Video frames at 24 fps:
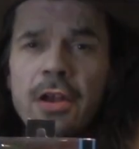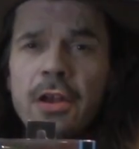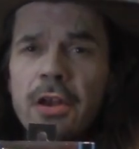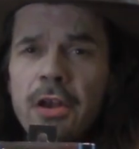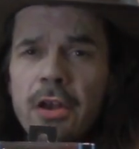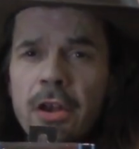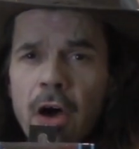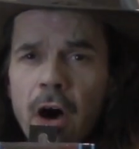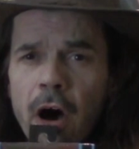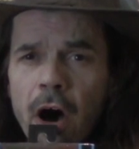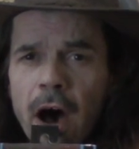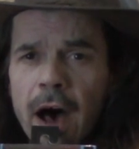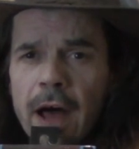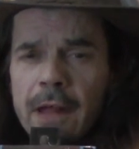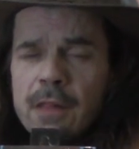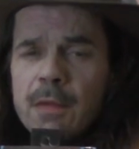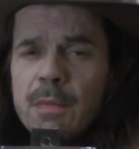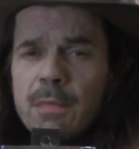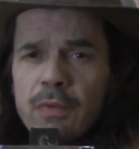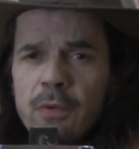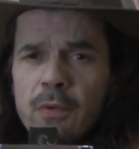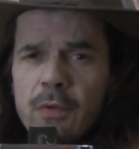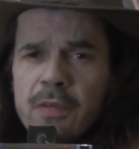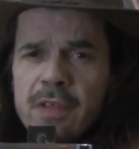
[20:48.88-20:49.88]
not
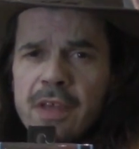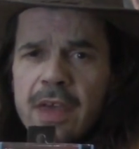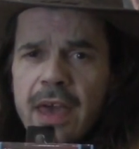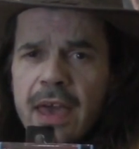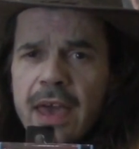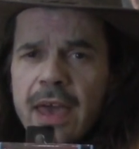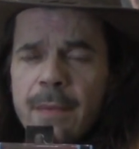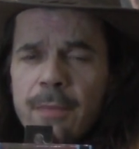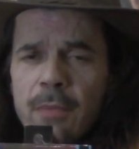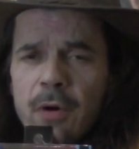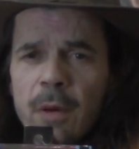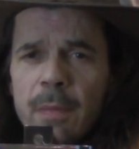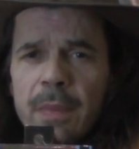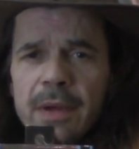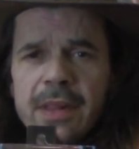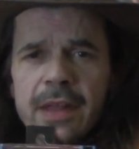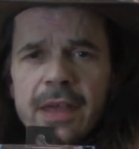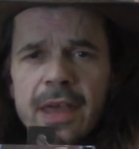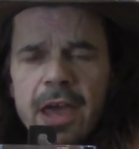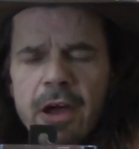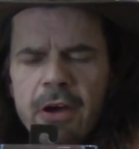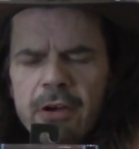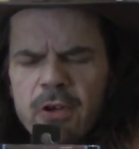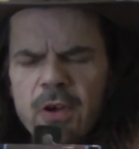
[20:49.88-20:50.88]
Bruce Campbell, but the
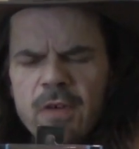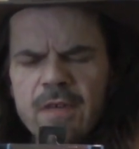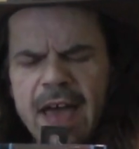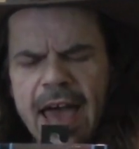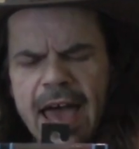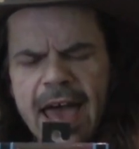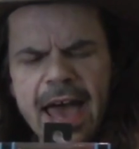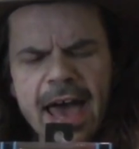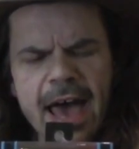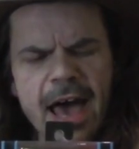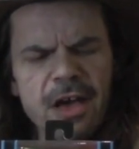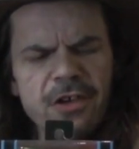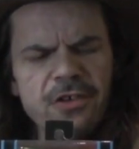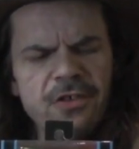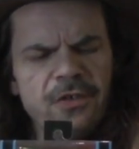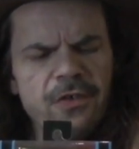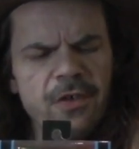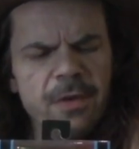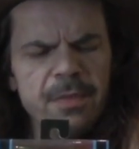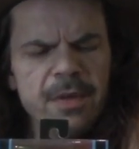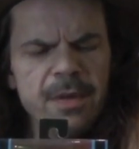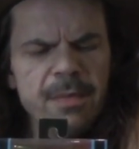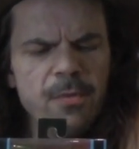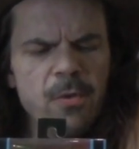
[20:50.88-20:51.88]
character of Ash
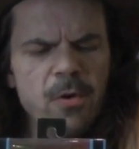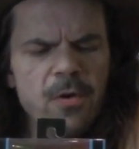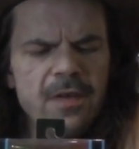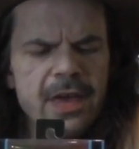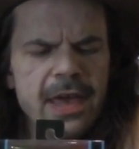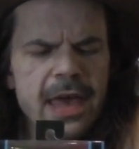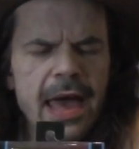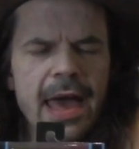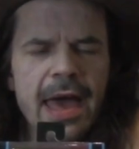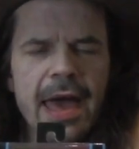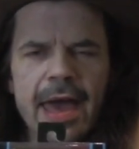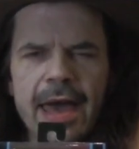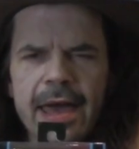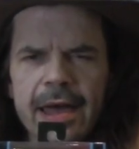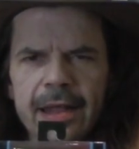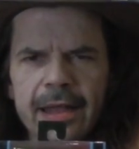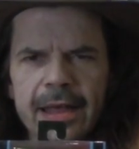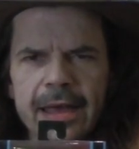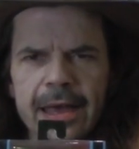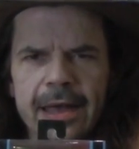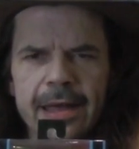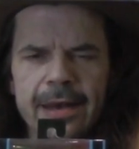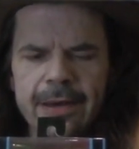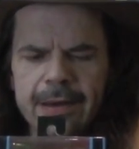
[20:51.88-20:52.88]
from the movie
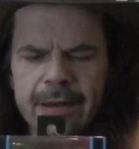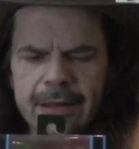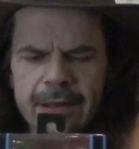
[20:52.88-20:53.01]
Alien,